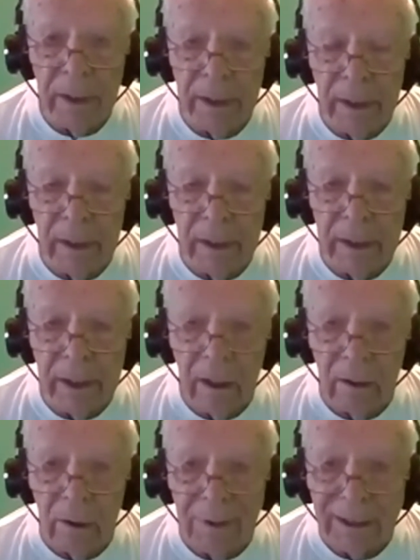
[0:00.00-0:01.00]
The
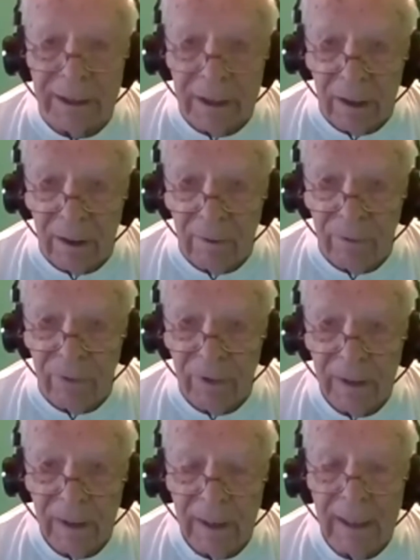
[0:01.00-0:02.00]
Tello itself
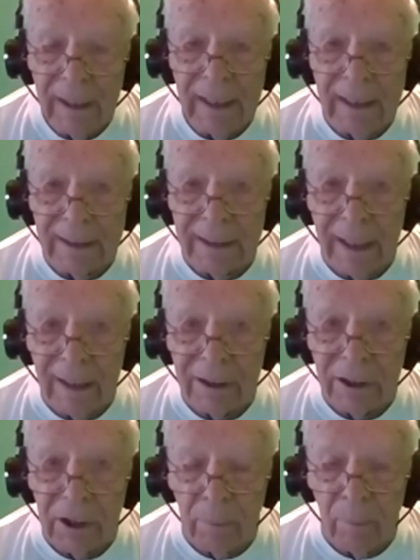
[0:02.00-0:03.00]
has got
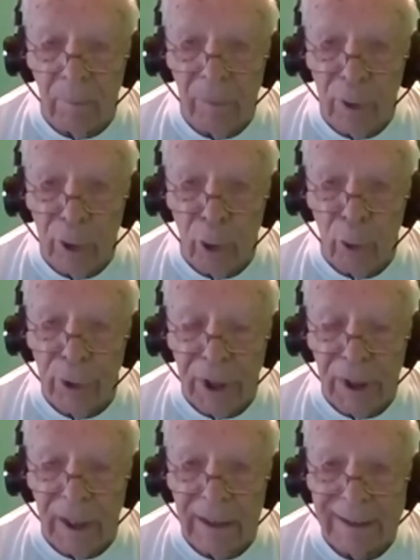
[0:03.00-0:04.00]
some new
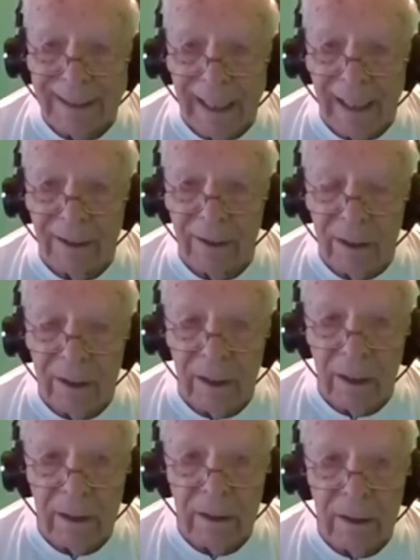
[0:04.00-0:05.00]
things added
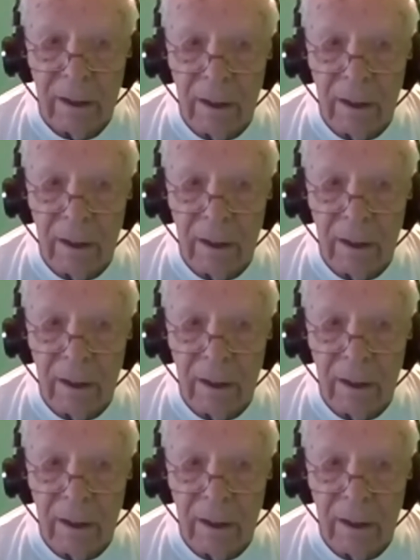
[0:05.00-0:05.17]
on.